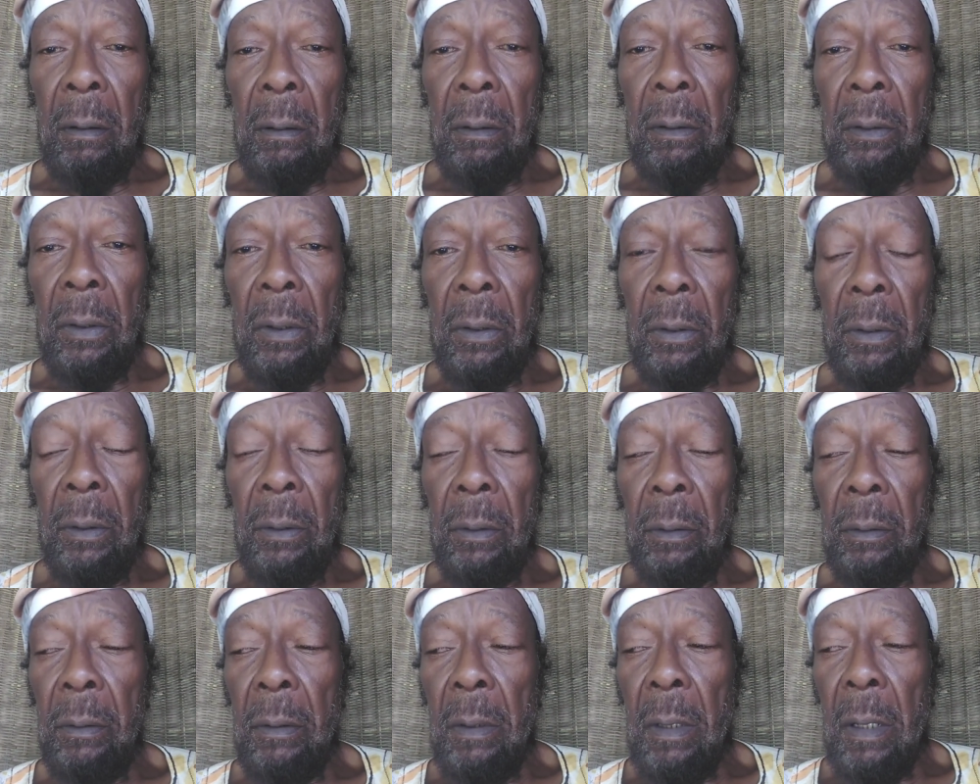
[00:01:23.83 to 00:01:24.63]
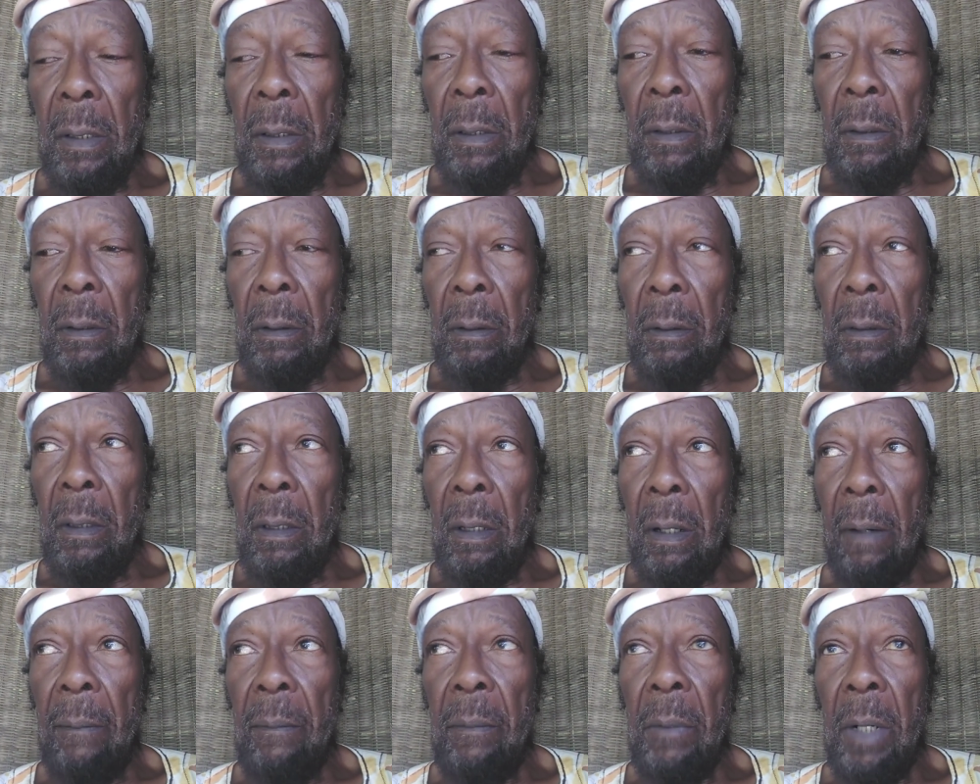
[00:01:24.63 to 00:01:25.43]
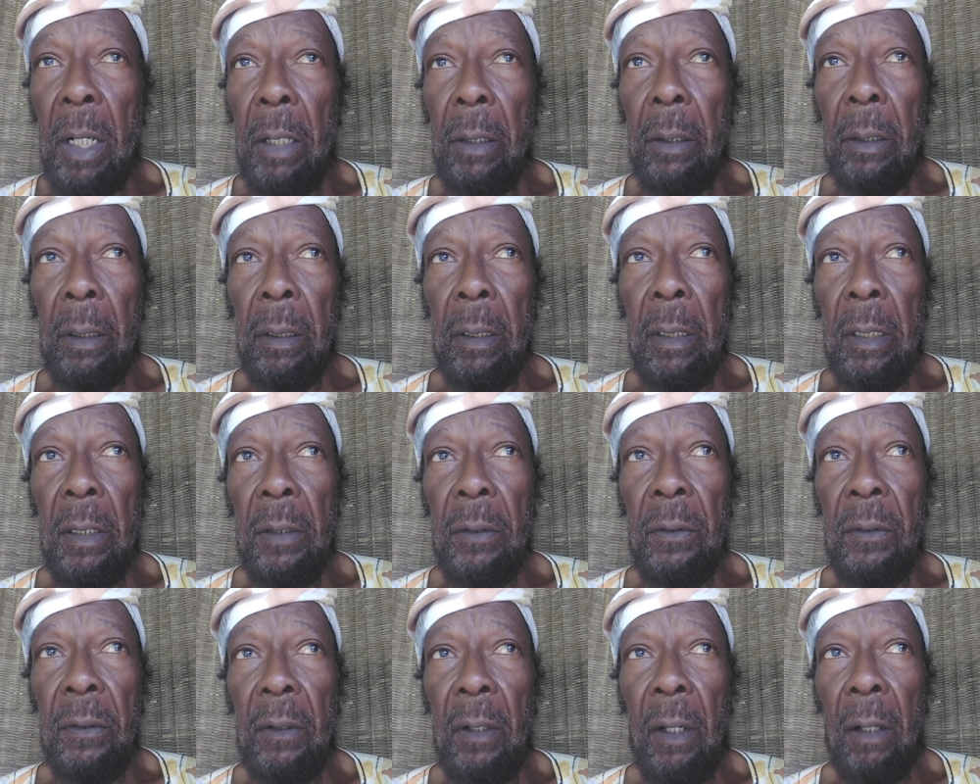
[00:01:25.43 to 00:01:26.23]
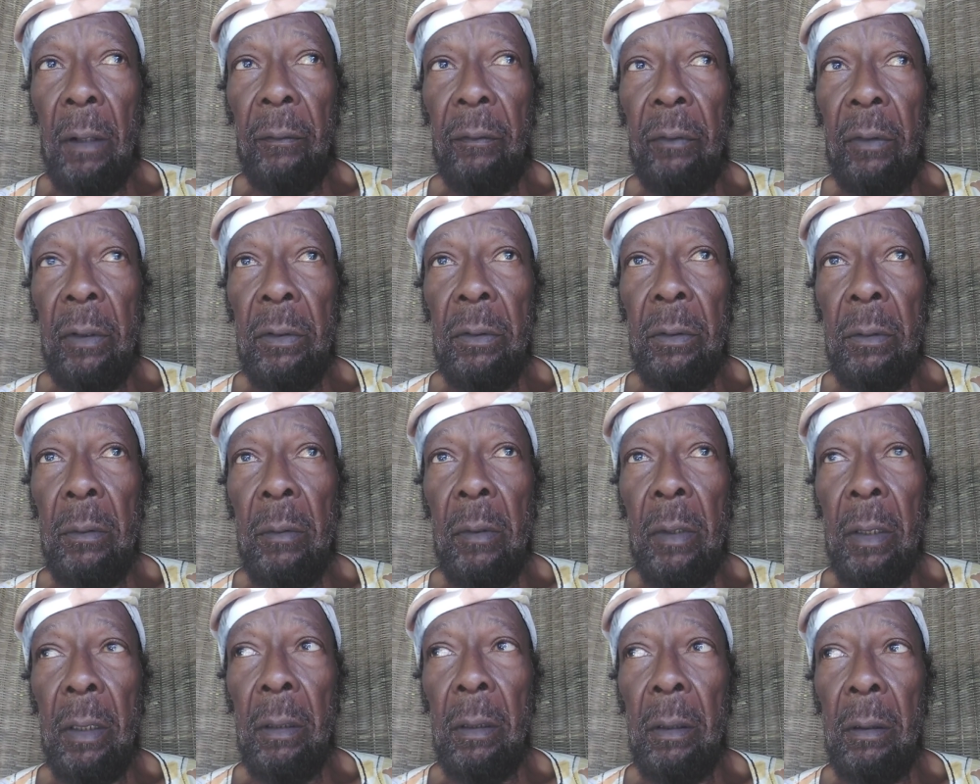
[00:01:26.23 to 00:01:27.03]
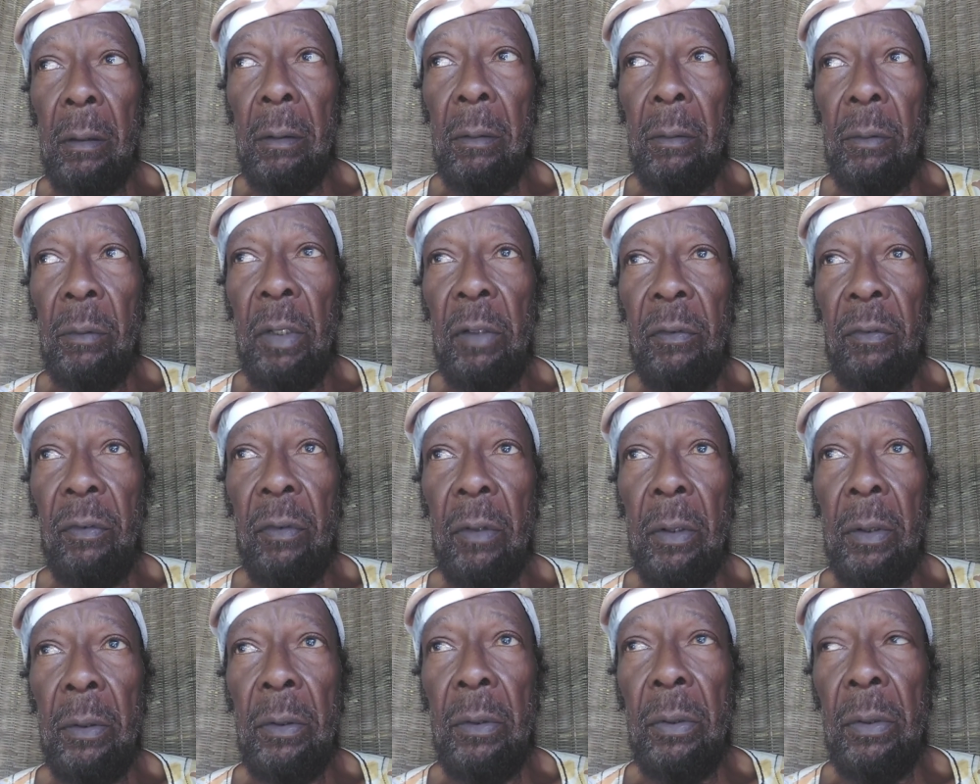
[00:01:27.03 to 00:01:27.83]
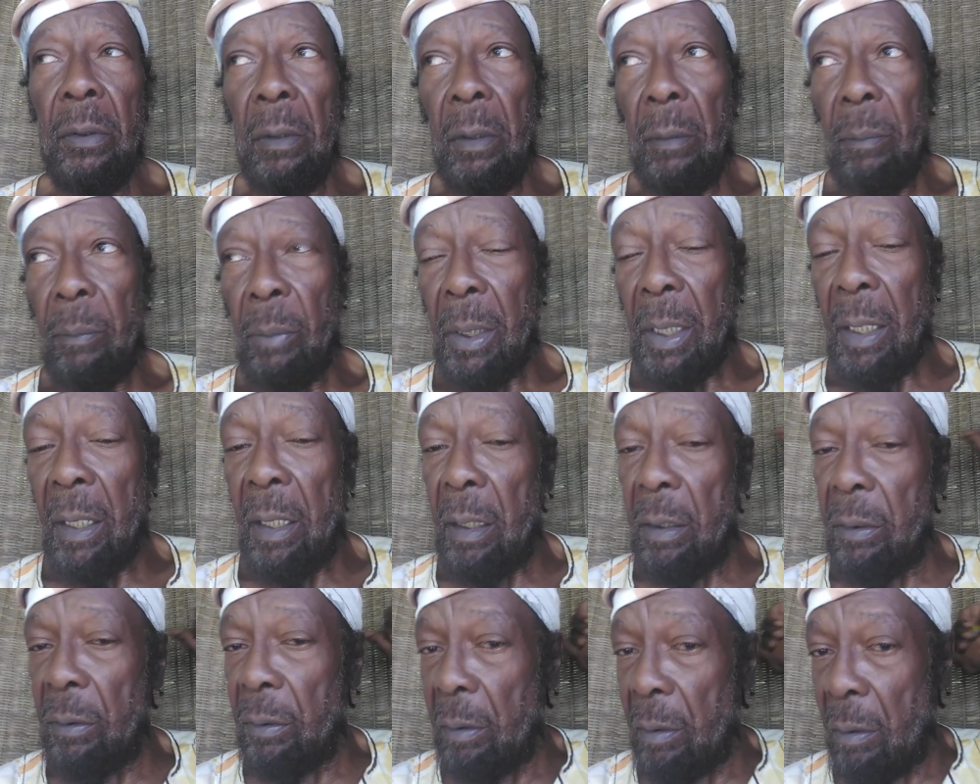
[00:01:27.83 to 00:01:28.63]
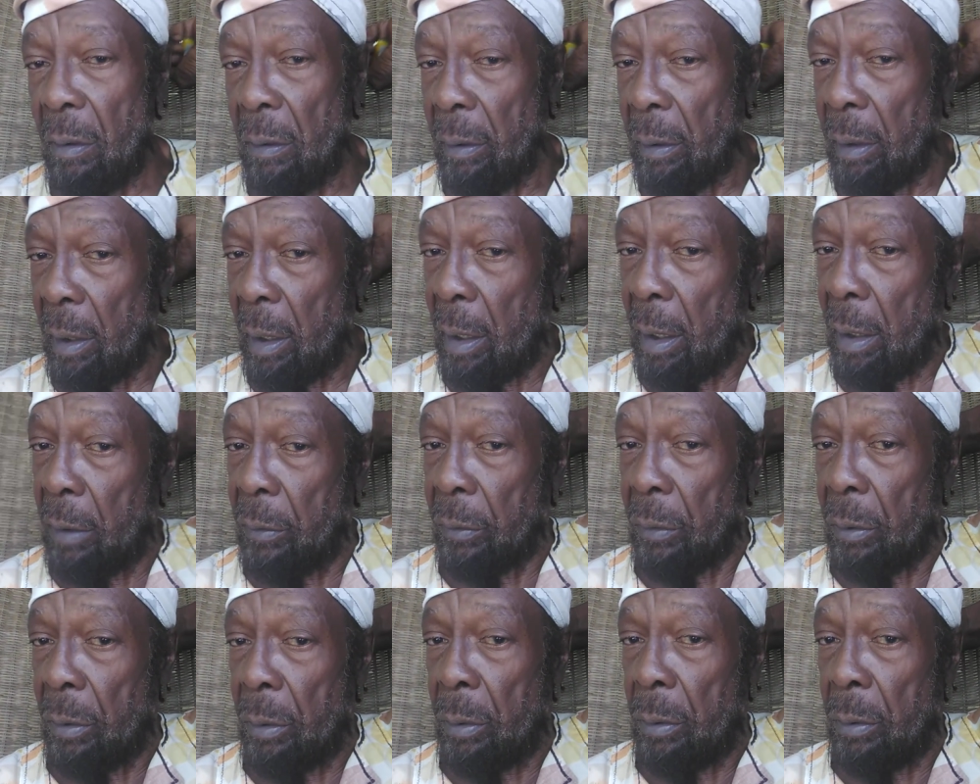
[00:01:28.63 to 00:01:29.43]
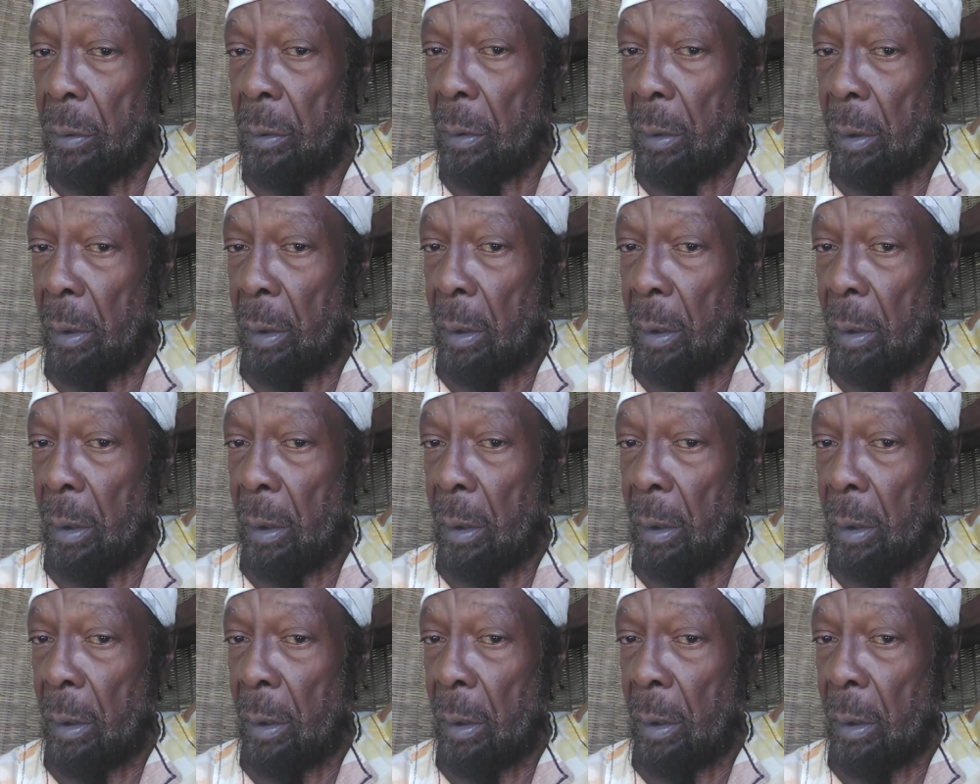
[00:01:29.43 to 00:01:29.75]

So the, the America itself, as you want to refer to a place, okay, that's cool.